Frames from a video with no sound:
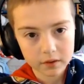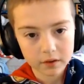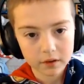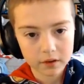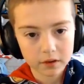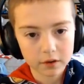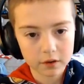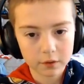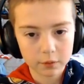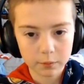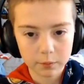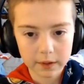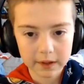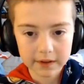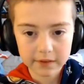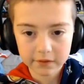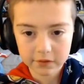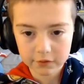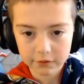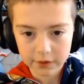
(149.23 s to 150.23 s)
So
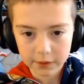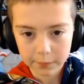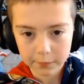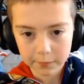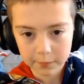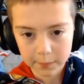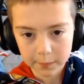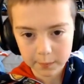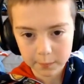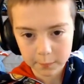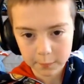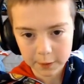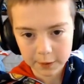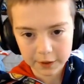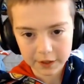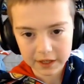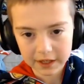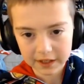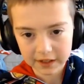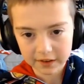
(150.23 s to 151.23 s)
wave 3, we're
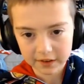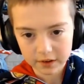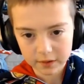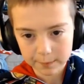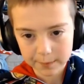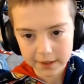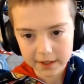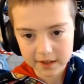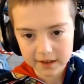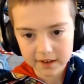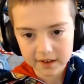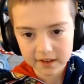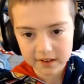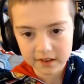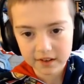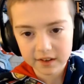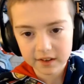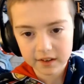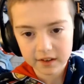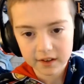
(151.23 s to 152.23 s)
getting speed
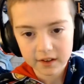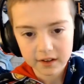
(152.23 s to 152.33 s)
beats.